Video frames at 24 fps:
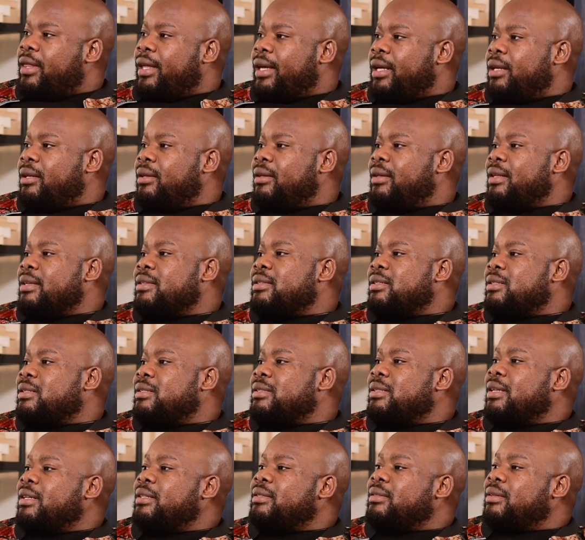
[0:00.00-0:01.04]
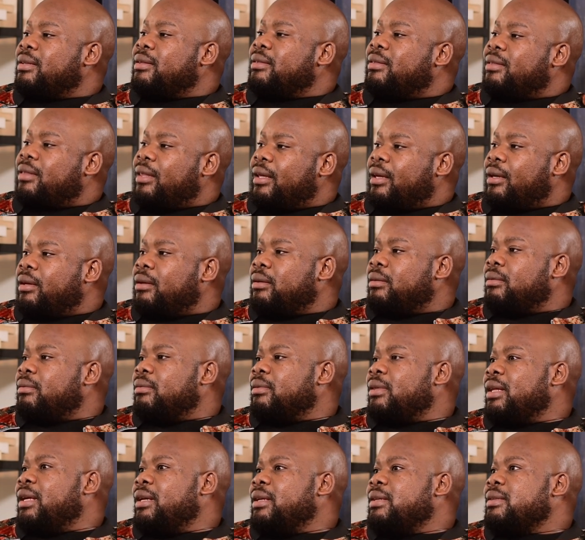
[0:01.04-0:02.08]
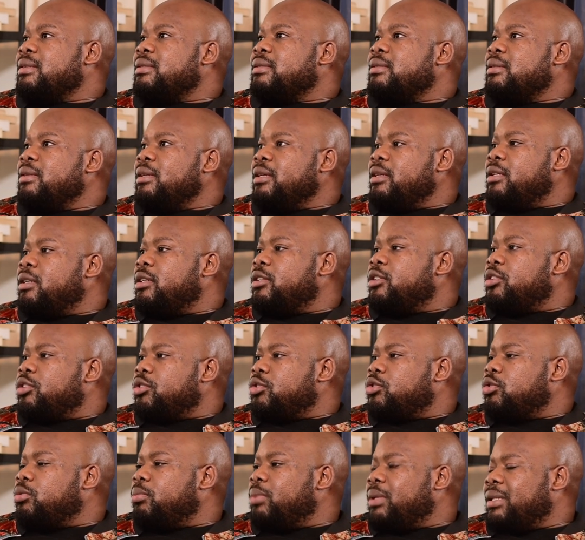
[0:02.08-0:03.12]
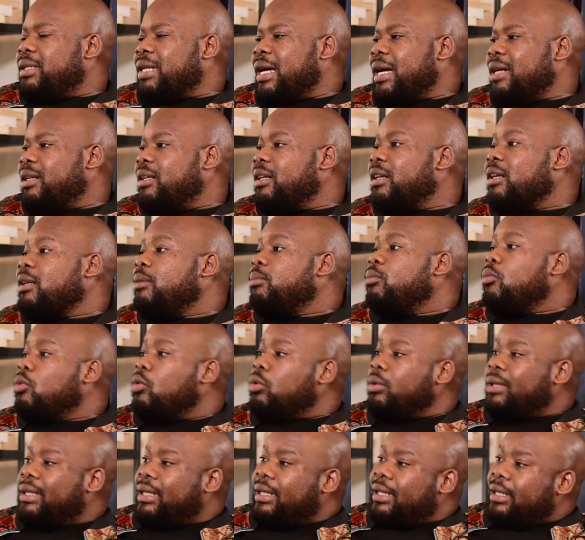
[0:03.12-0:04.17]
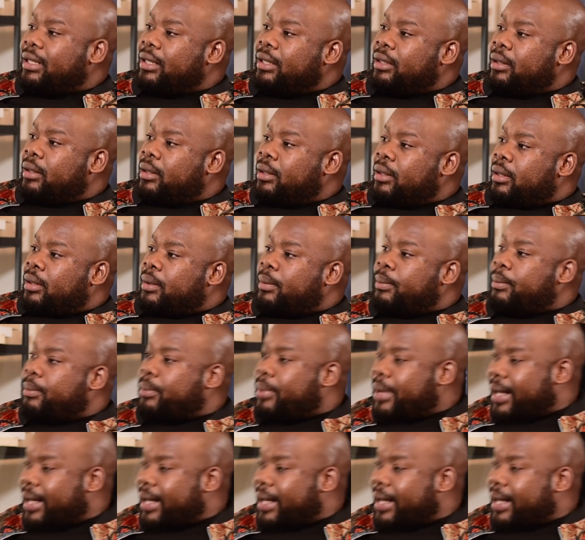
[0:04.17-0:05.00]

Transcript: then there's a certain thing that is needed to be done remotely mm-hmm.